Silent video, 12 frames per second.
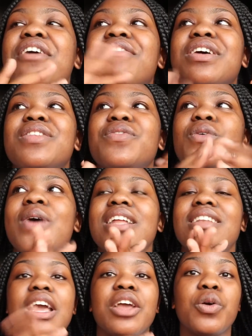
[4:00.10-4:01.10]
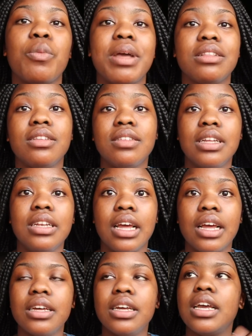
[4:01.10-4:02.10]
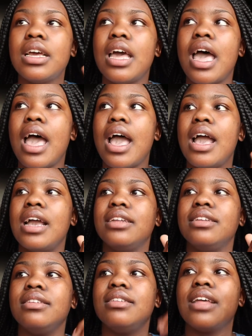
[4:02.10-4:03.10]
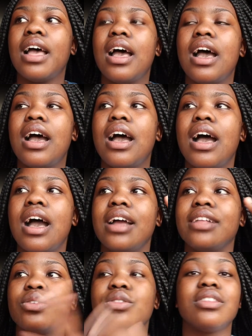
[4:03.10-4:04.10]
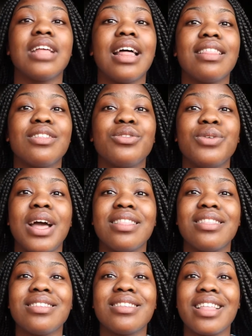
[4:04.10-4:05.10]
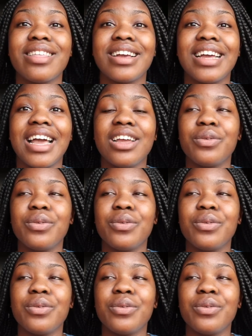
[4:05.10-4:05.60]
Fast forward, I go back to Tinder and I took this other guy.